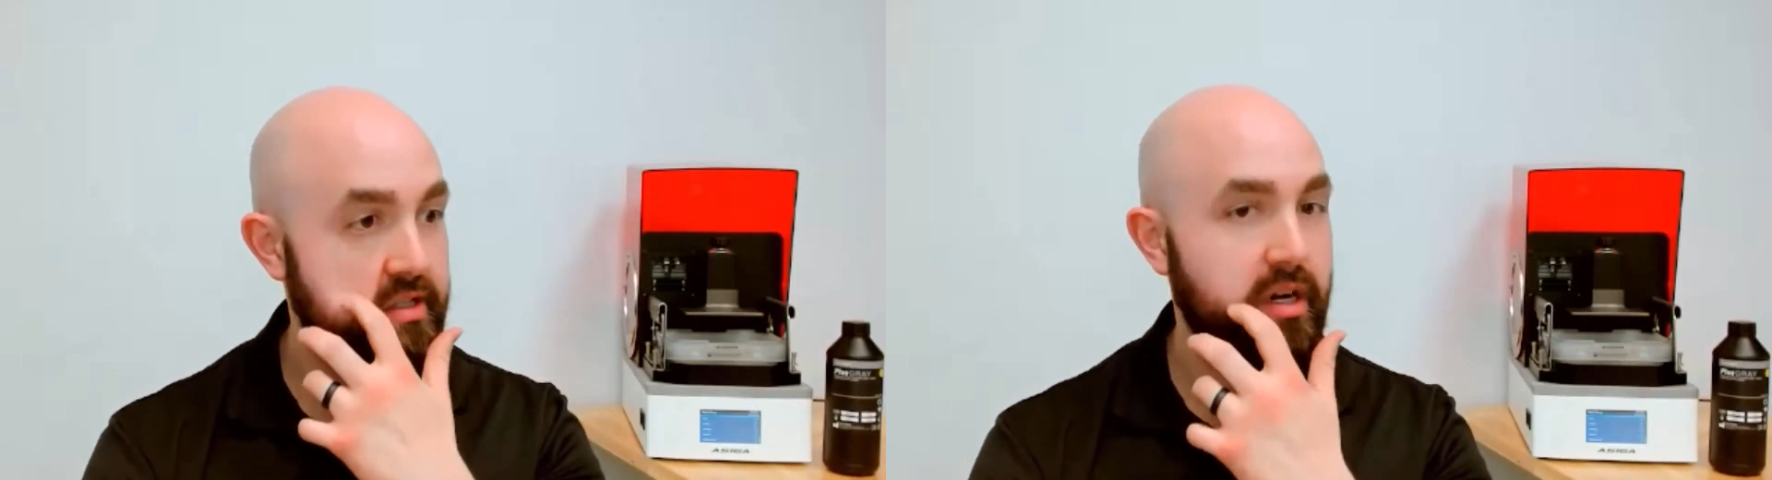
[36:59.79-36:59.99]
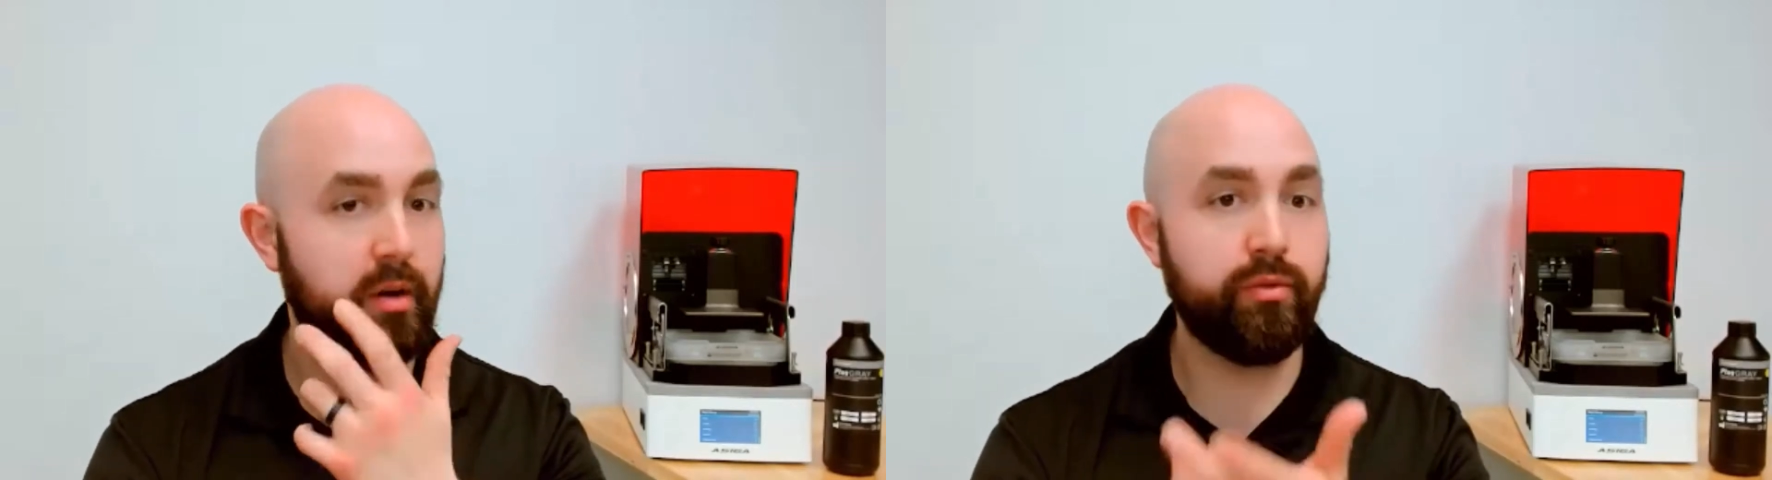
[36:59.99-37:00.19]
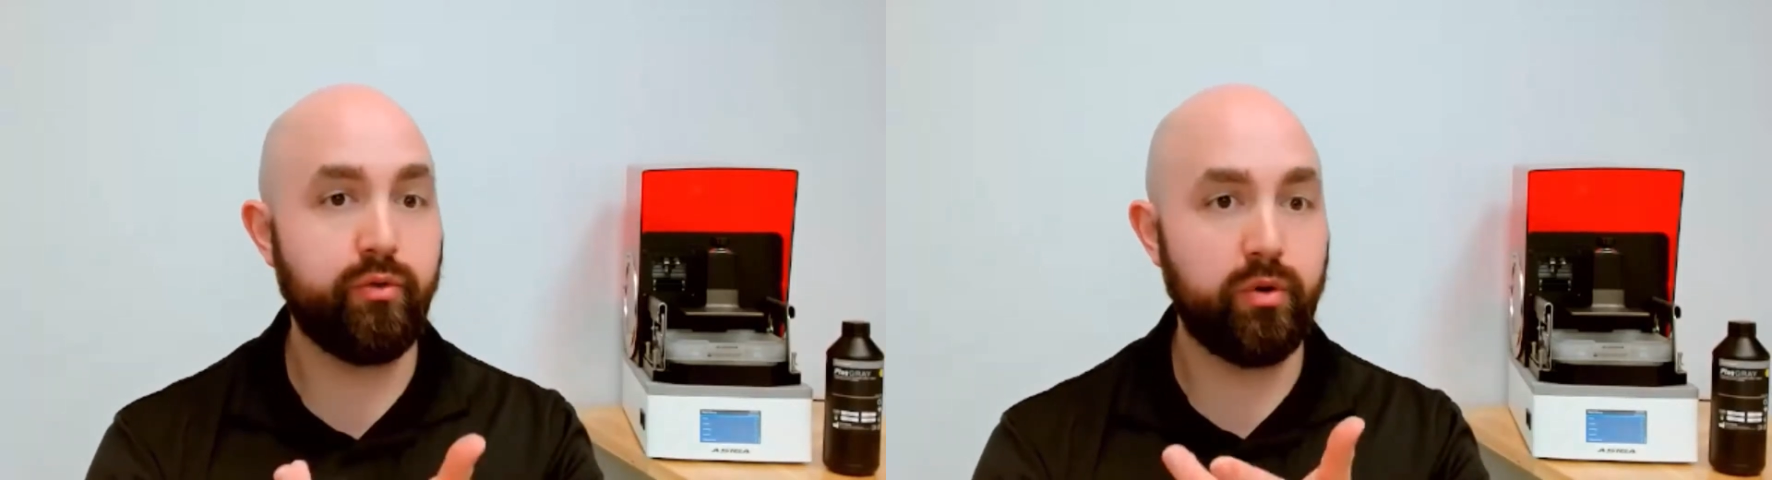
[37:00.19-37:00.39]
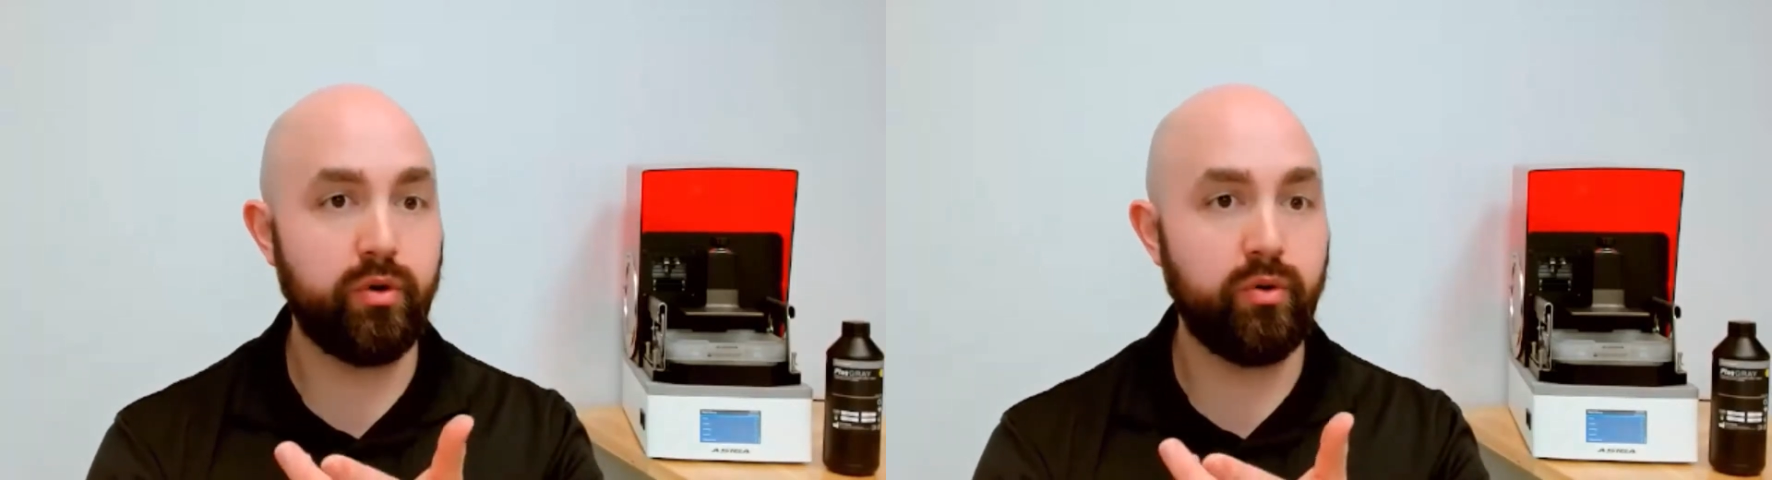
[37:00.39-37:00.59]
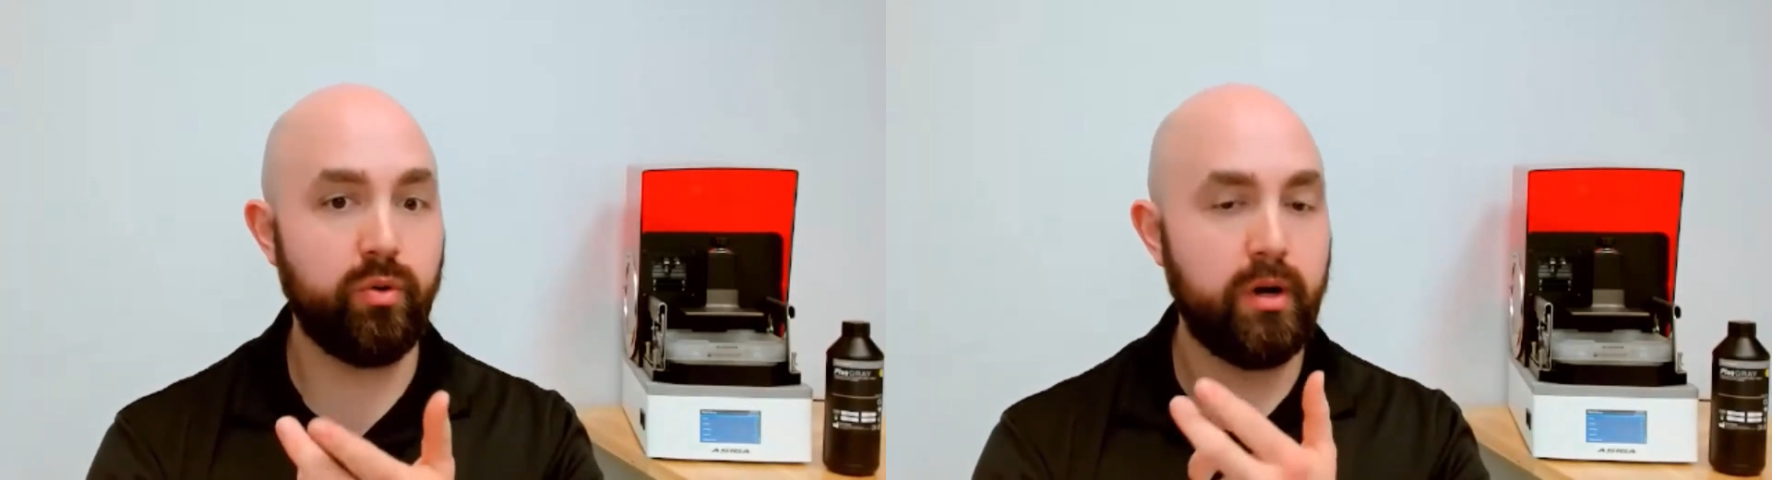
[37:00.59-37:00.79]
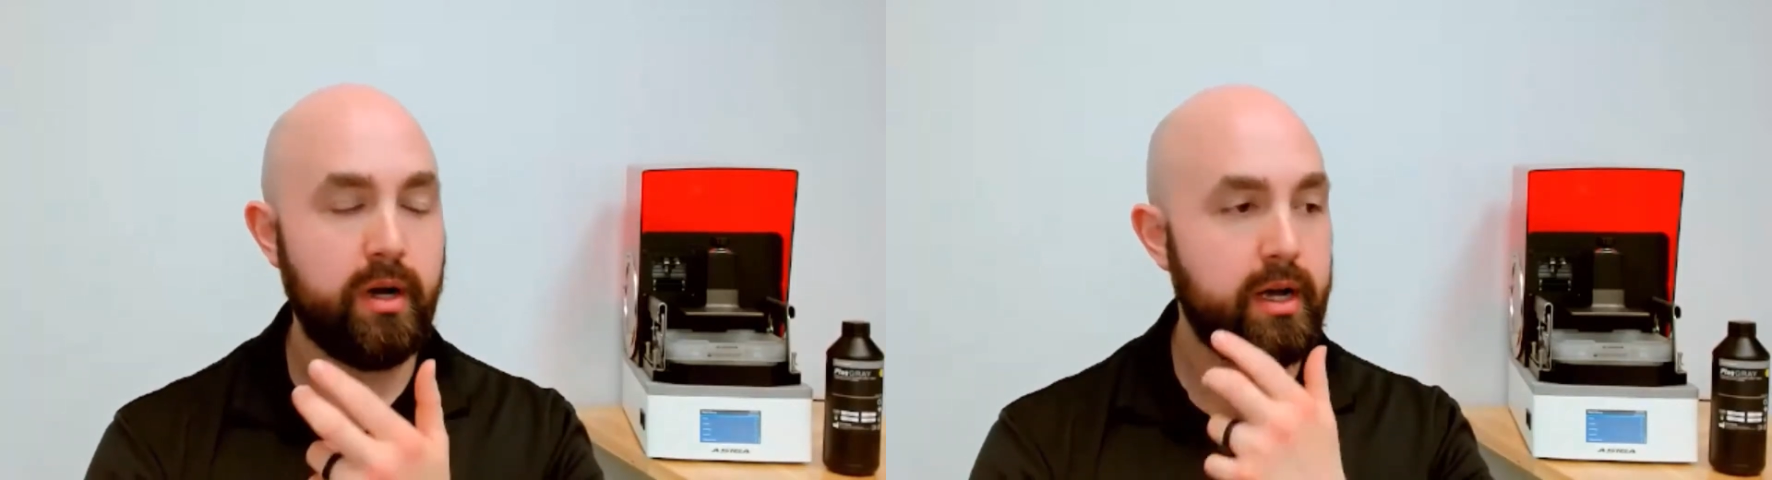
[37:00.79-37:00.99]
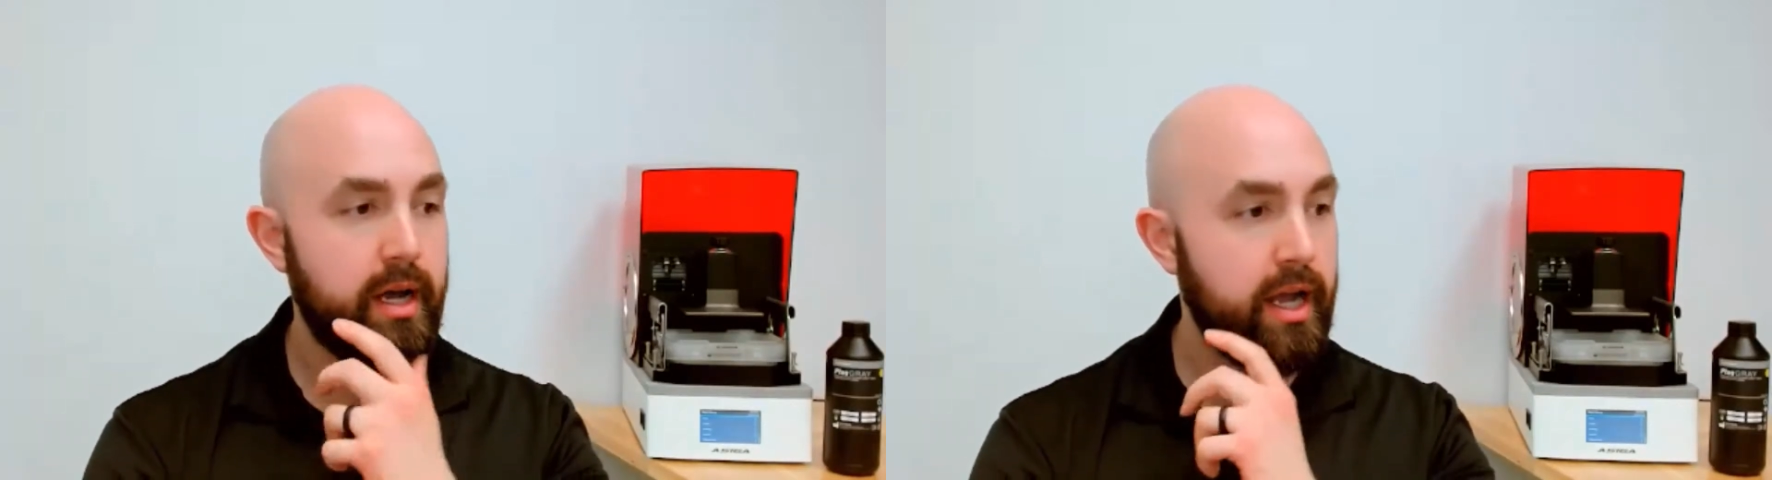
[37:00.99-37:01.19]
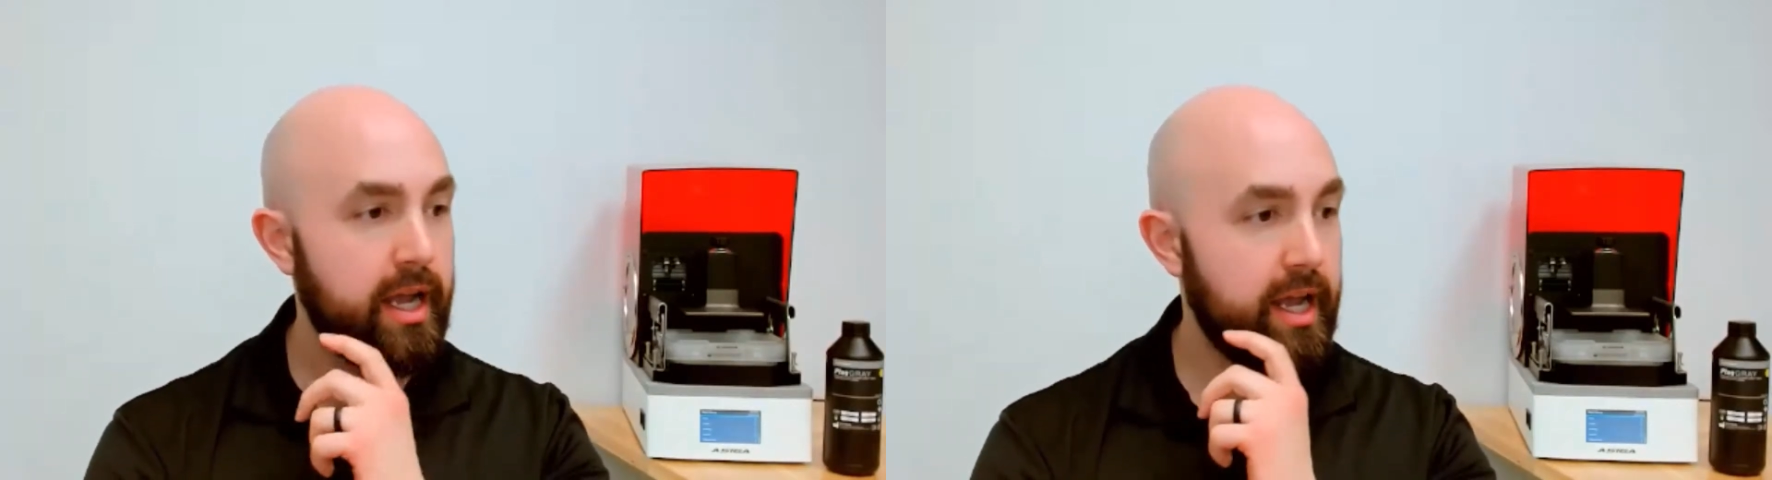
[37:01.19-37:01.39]
come through,
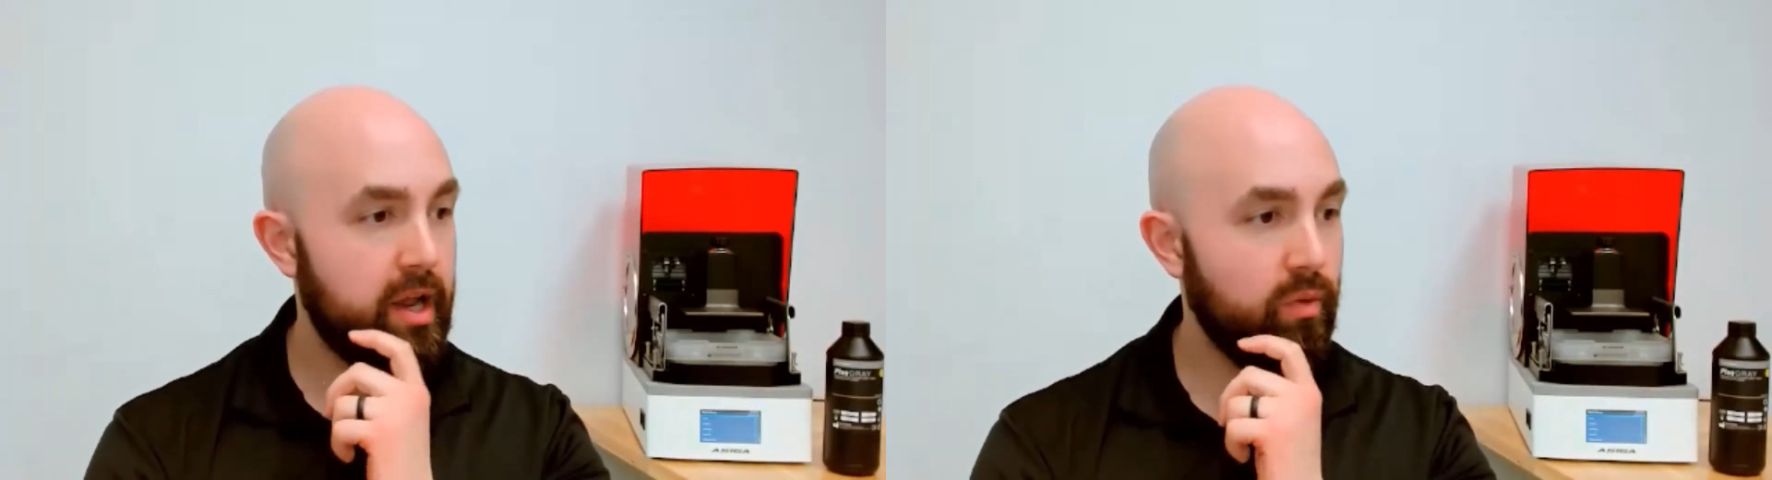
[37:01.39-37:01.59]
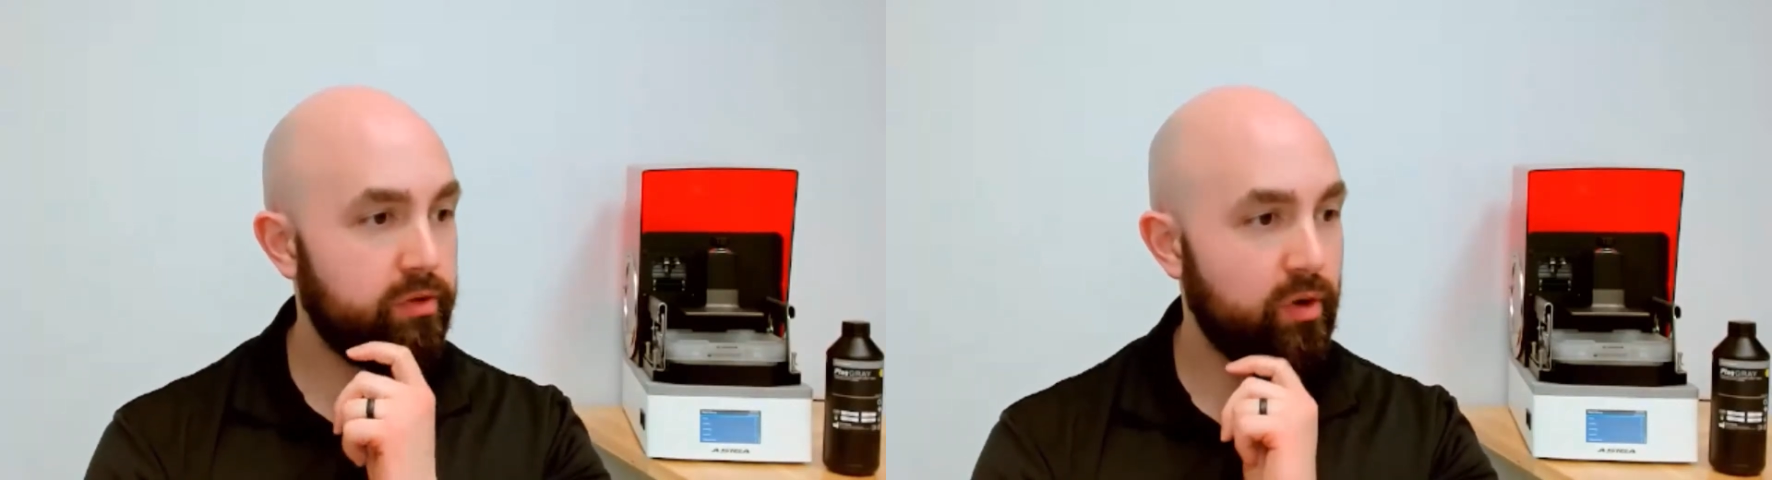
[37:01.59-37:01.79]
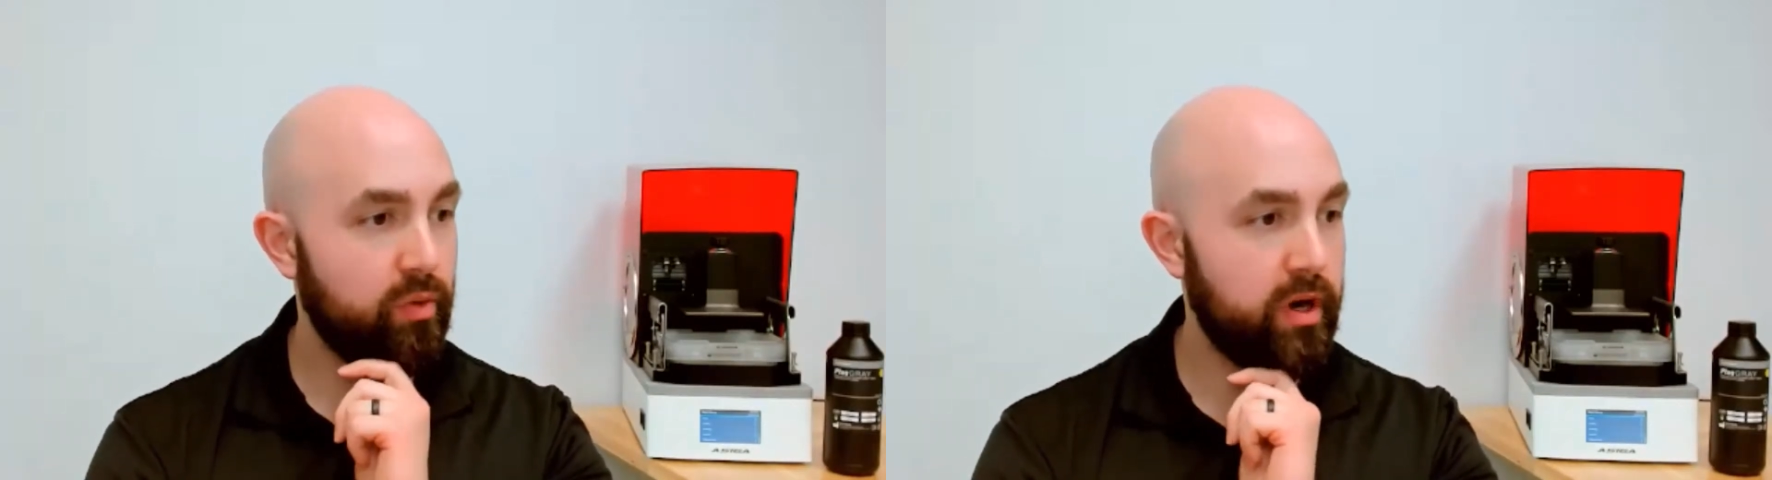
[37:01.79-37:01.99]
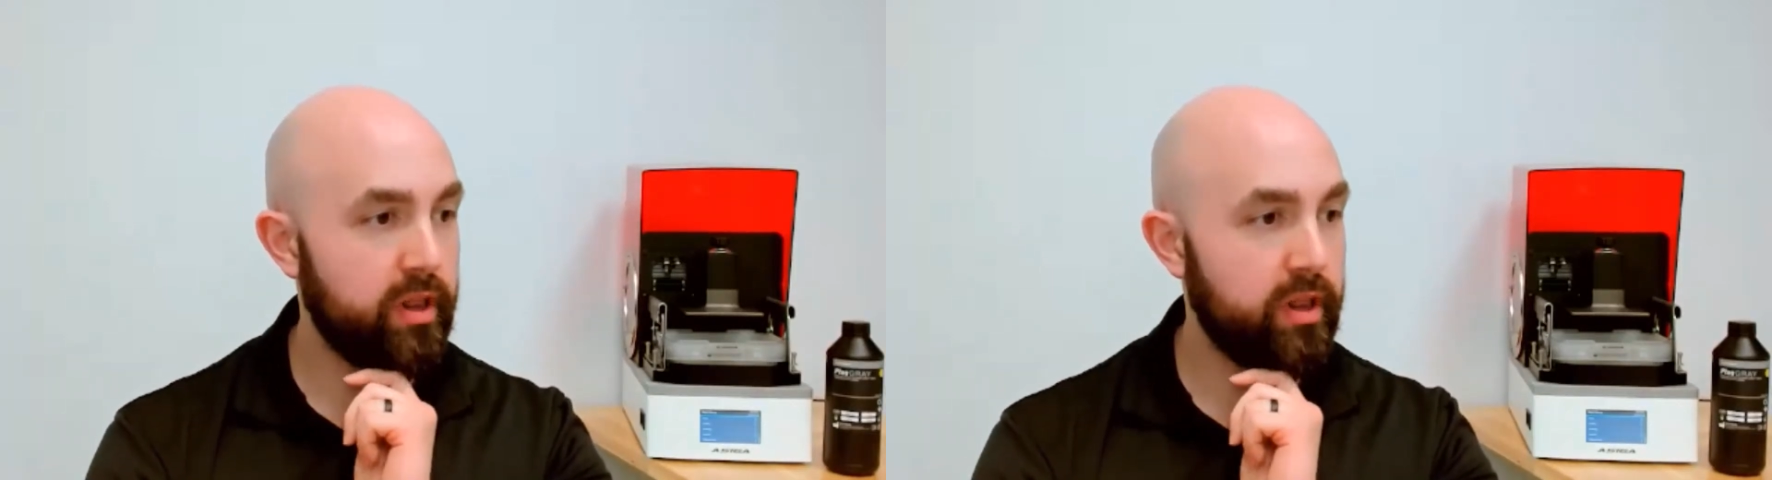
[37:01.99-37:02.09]
and so one of